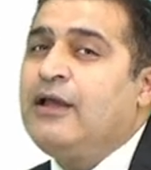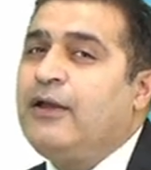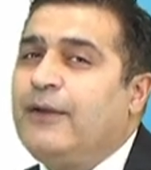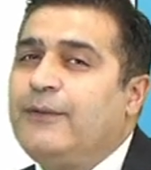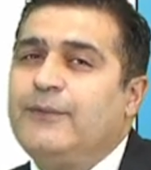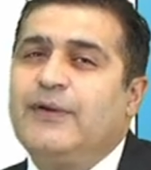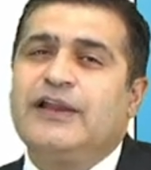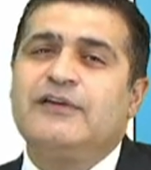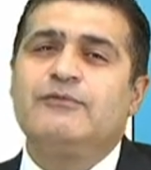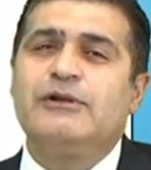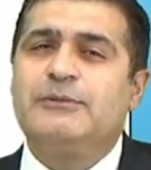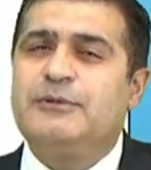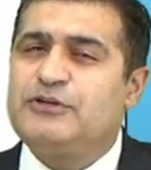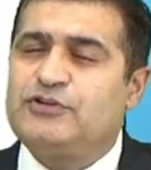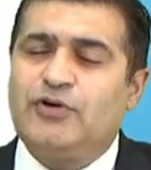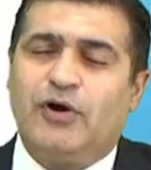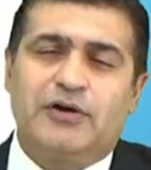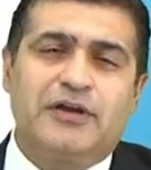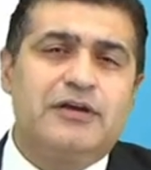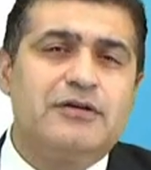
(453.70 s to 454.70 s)
when we'll be
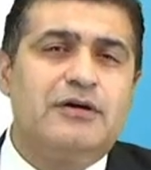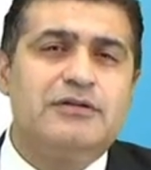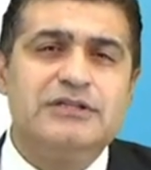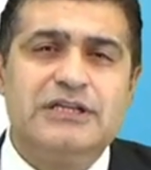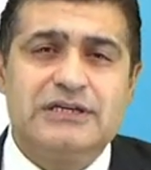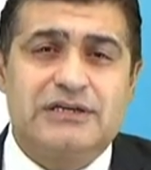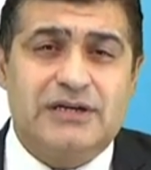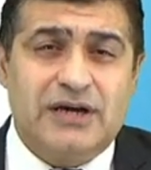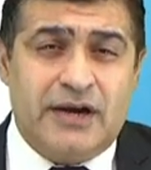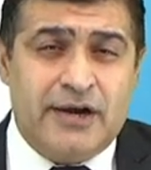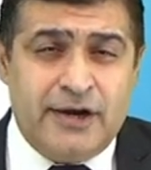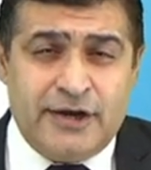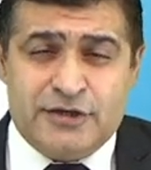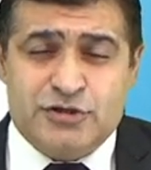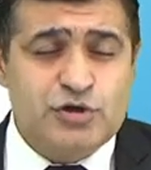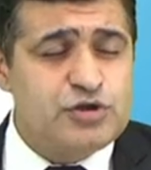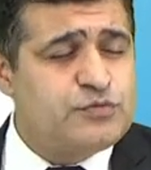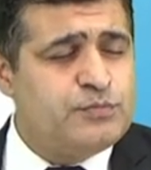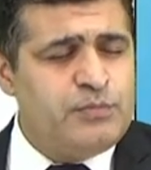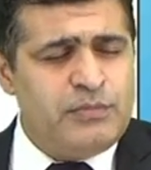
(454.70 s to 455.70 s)
talking on the current
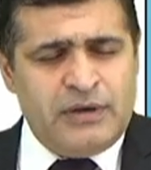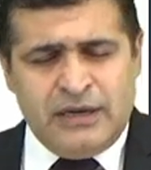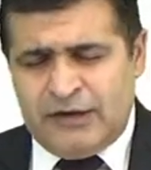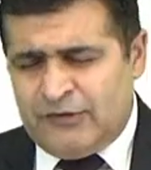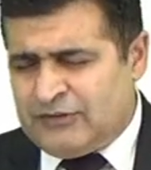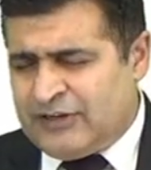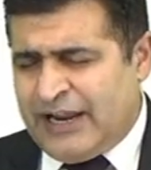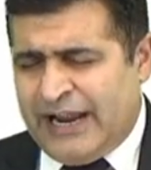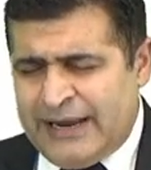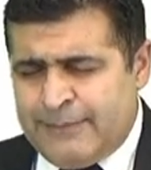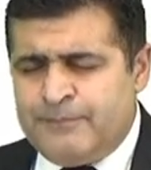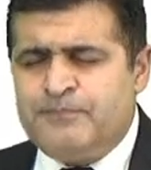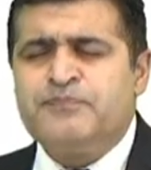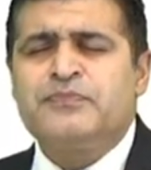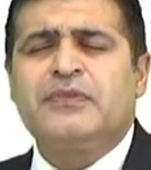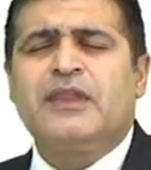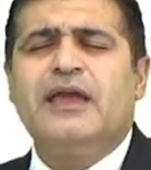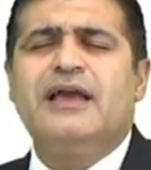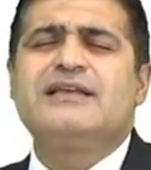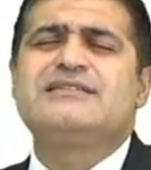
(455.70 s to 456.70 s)
issues. Many times
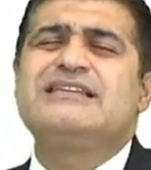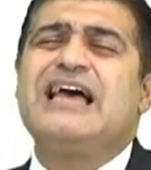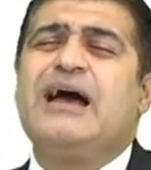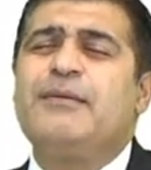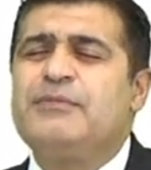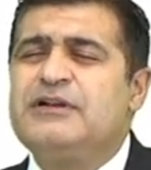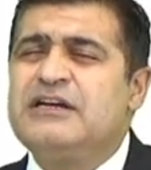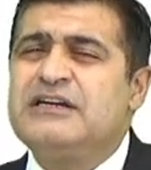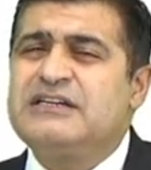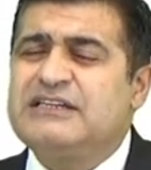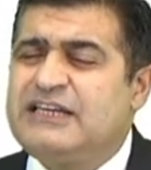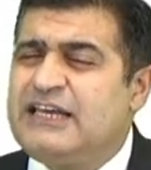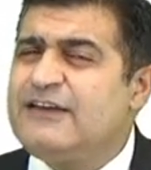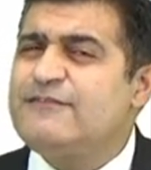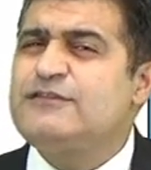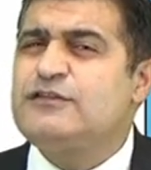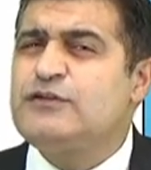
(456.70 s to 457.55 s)
examiner gives you